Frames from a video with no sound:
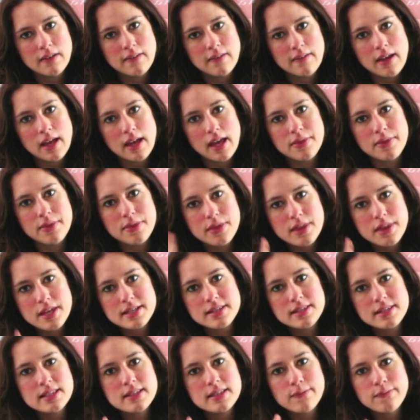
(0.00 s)
This
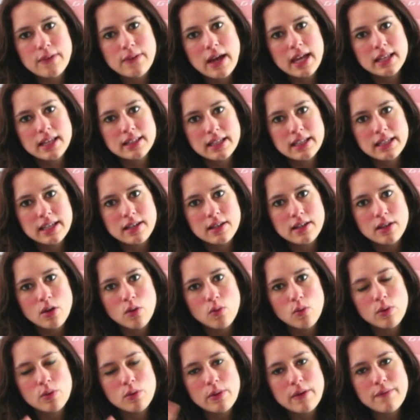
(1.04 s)
is finally
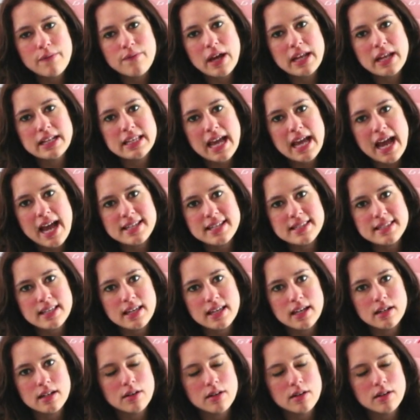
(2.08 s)
when we find Cass again,